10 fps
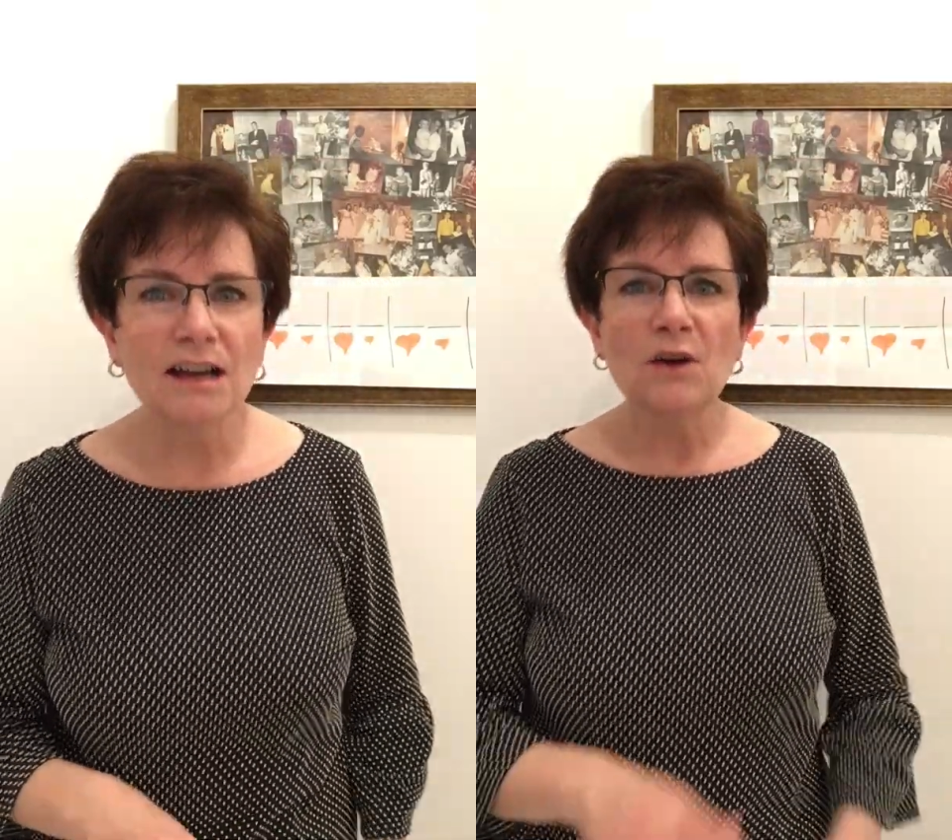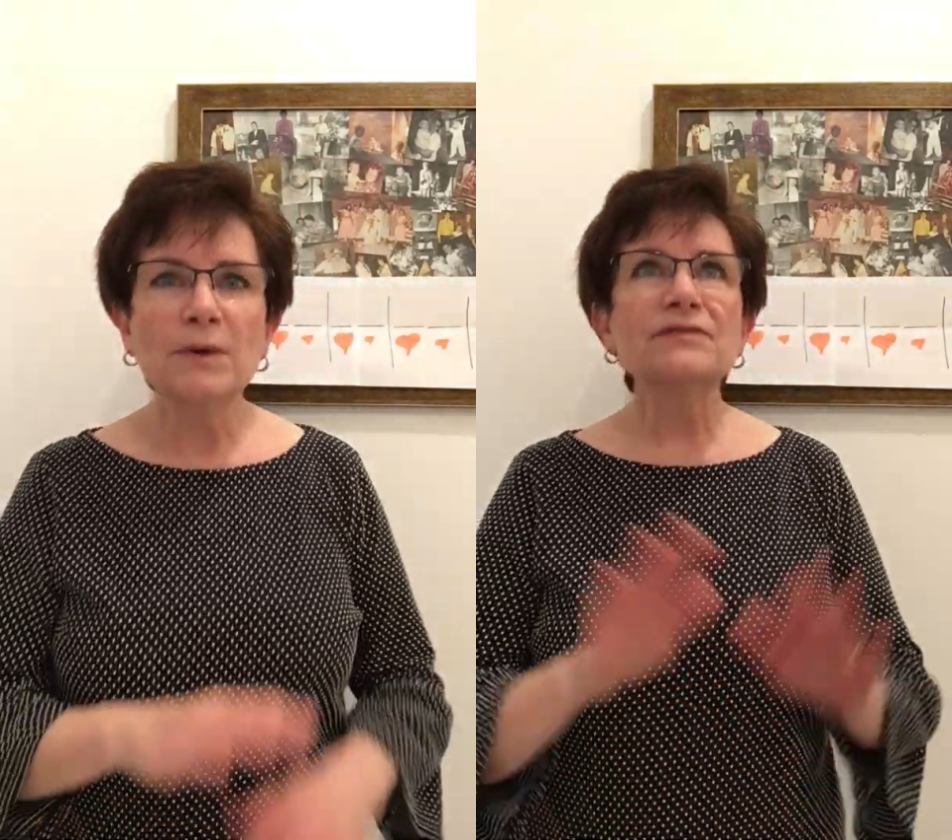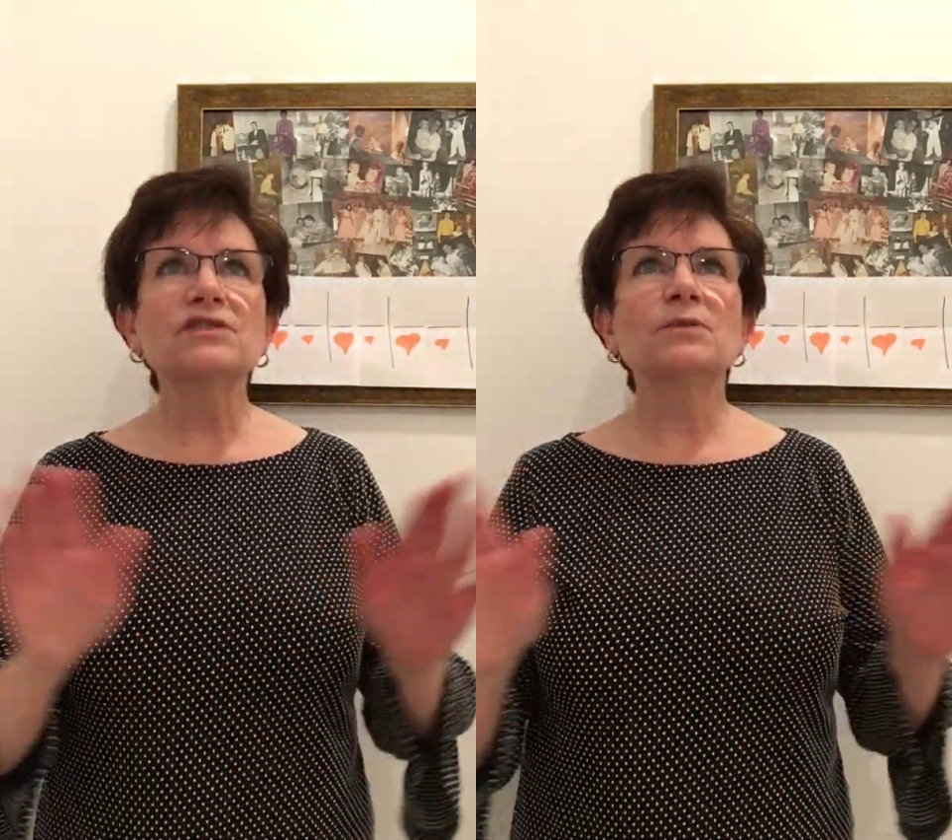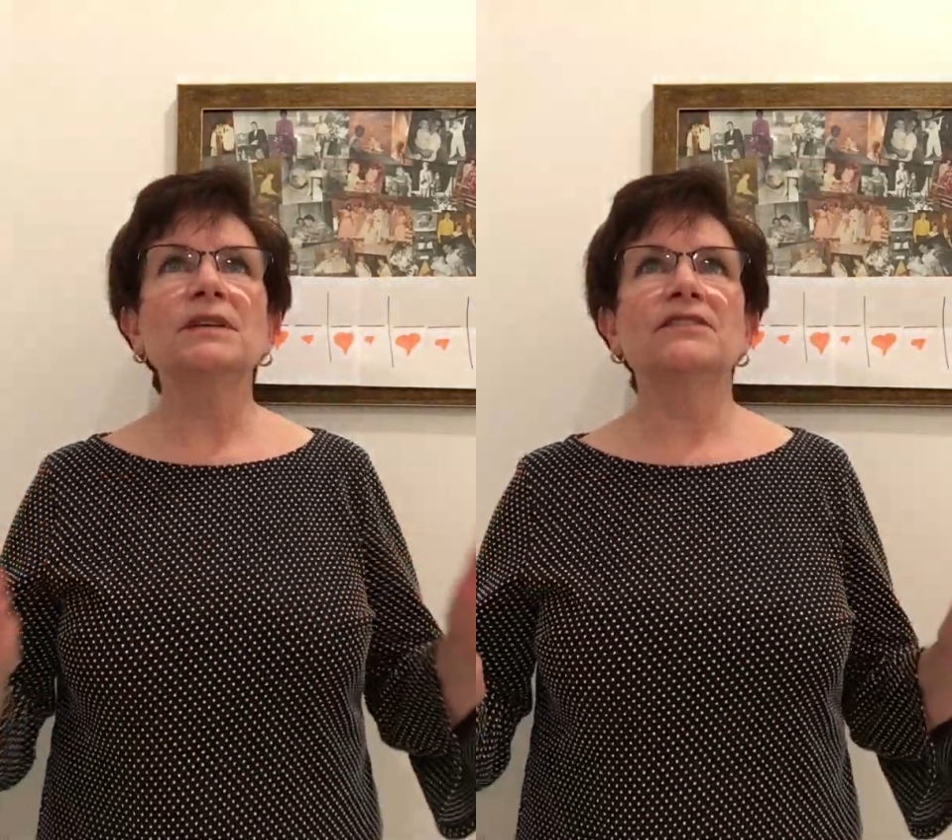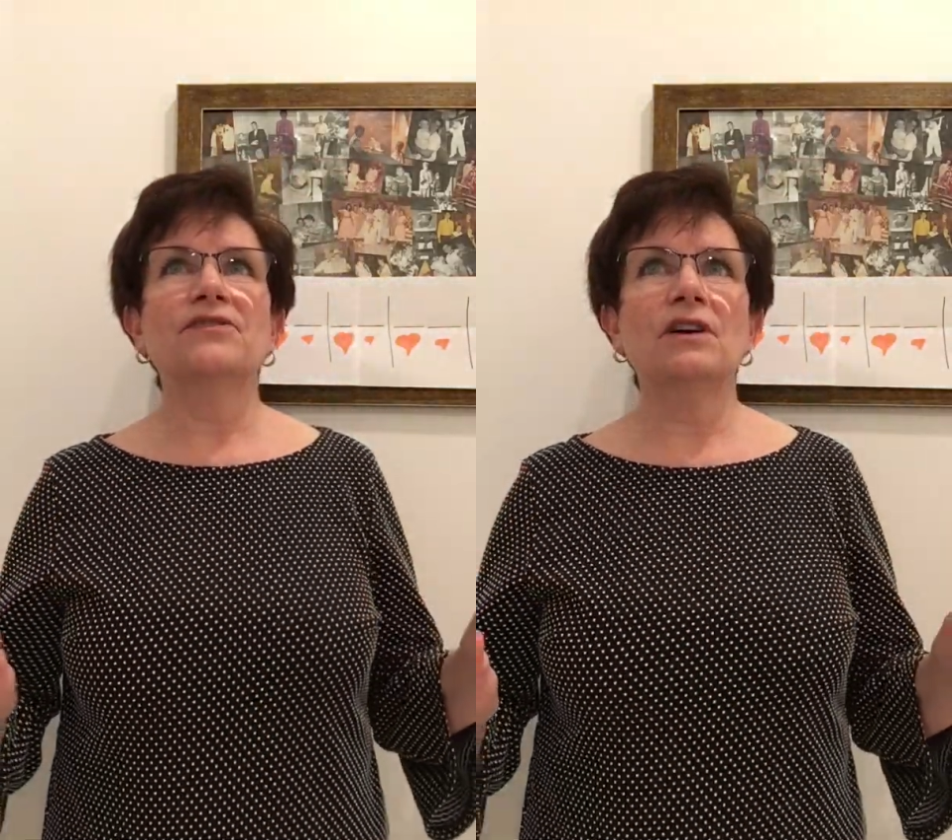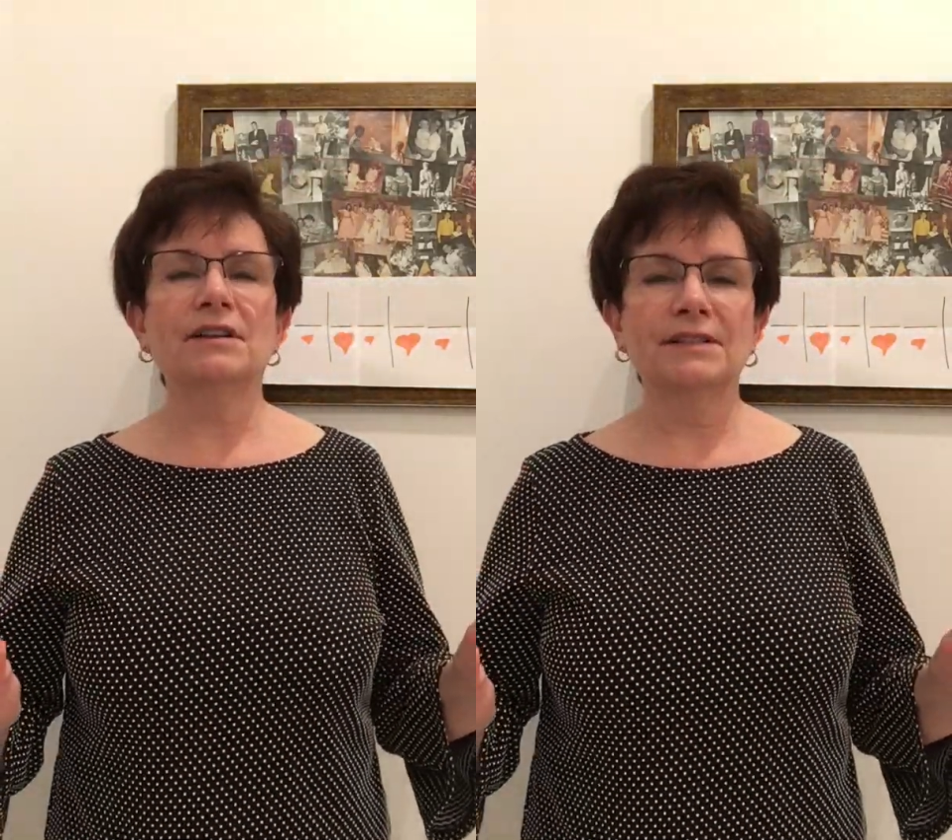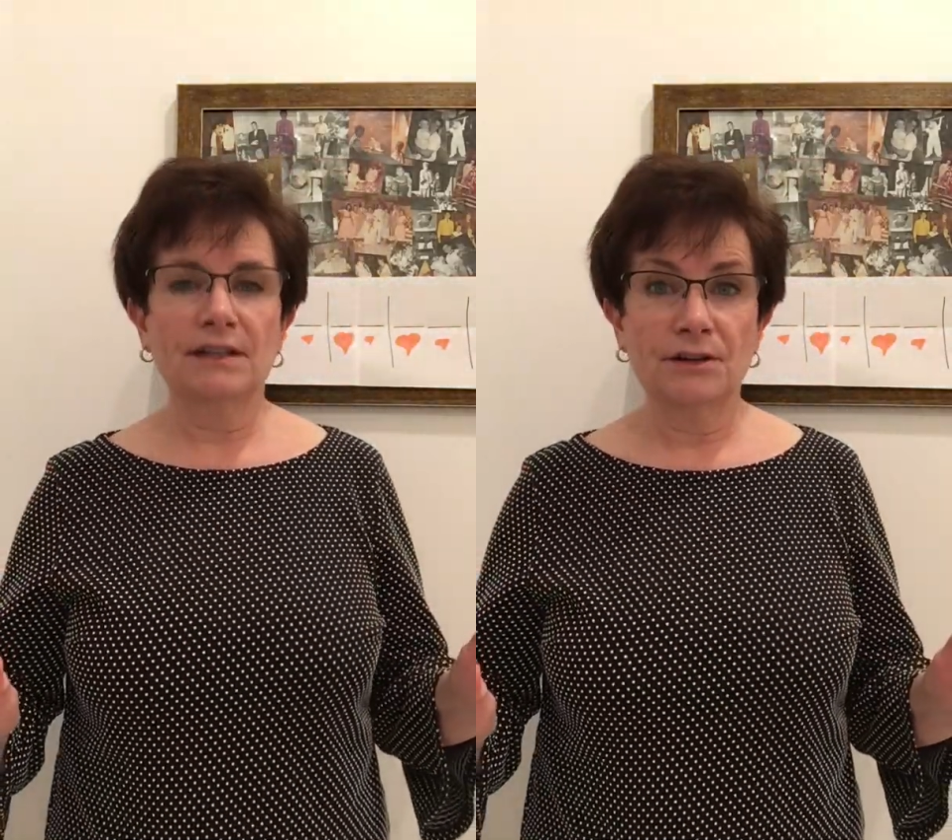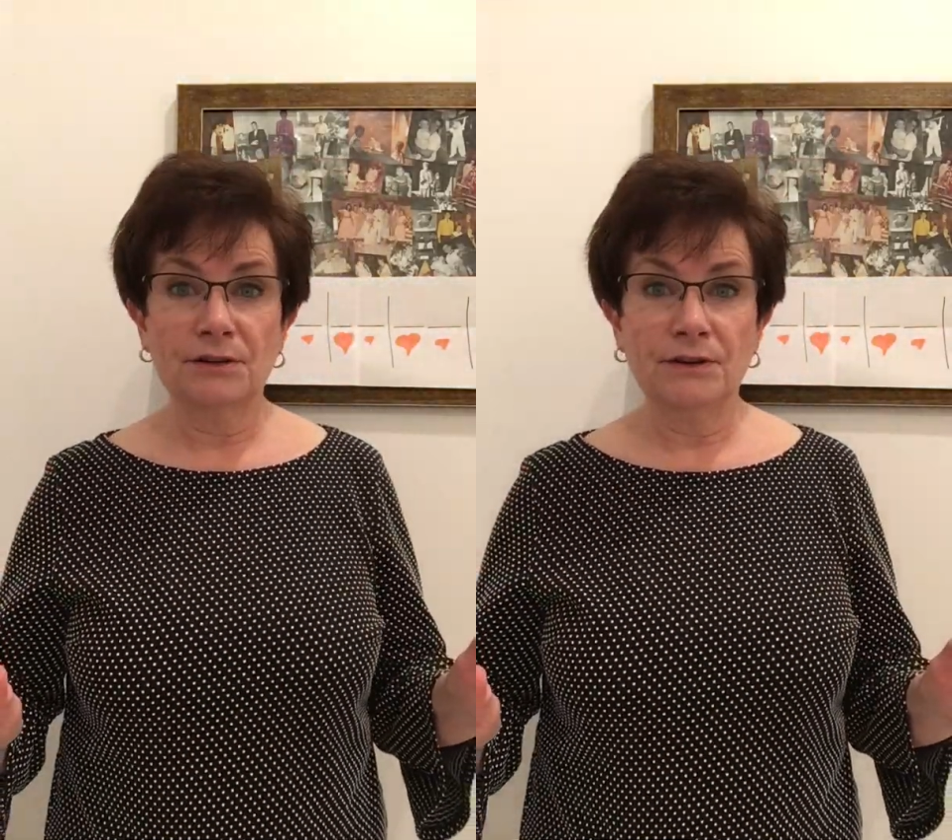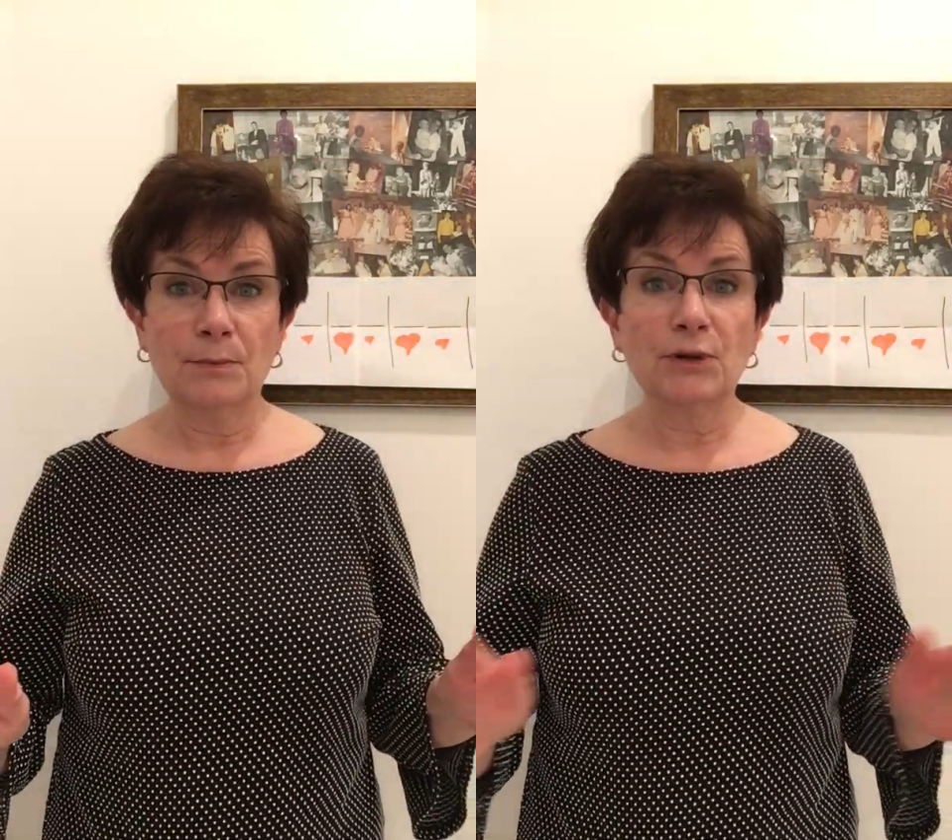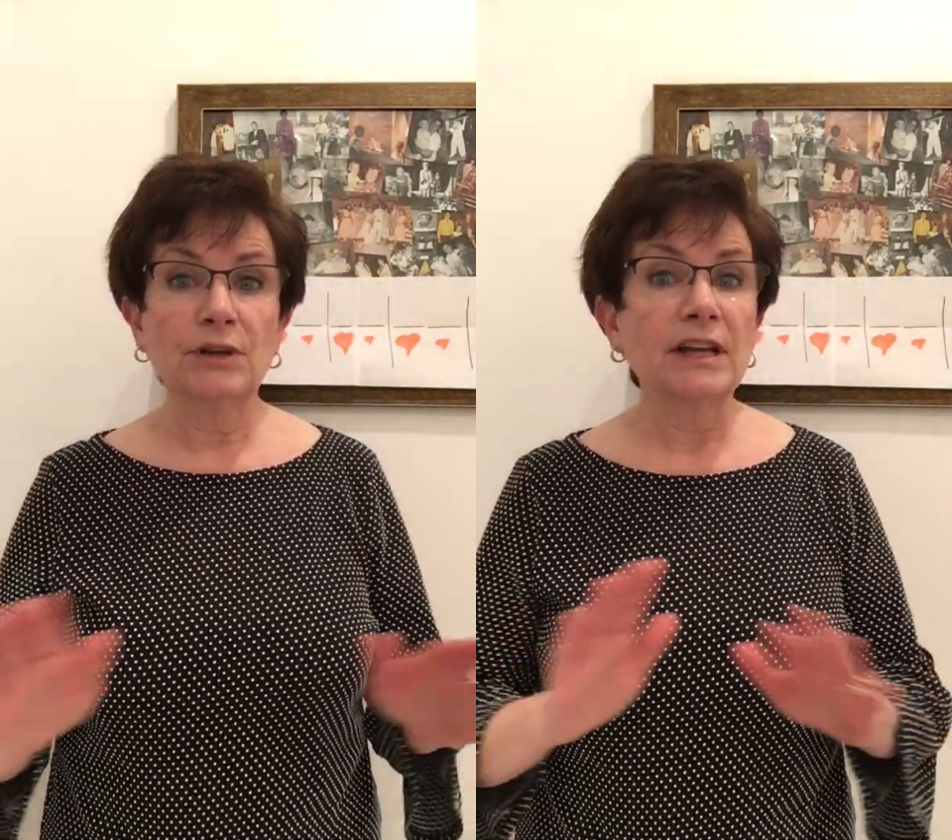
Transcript: We have so many frogs in our new neighborhood.